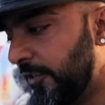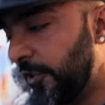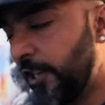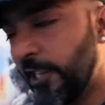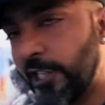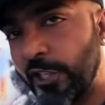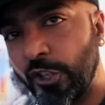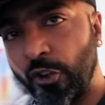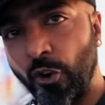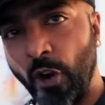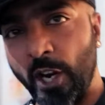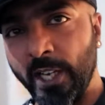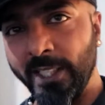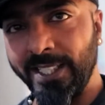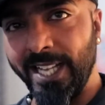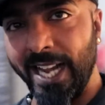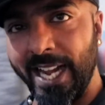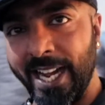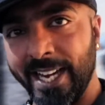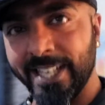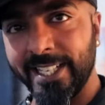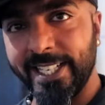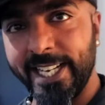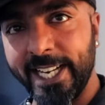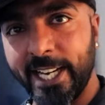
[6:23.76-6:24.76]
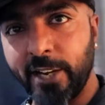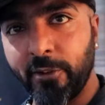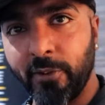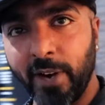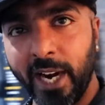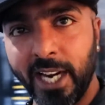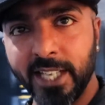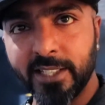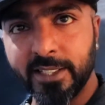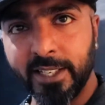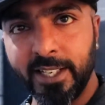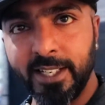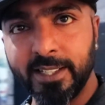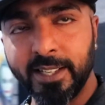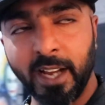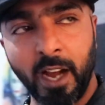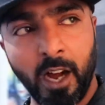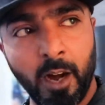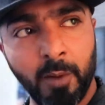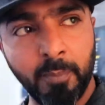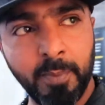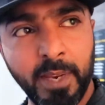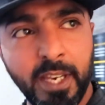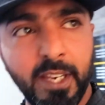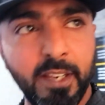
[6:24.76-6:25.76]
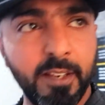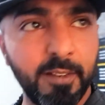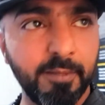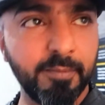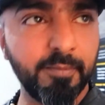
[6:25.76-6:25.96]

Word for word: destroying the Antichrist and his army.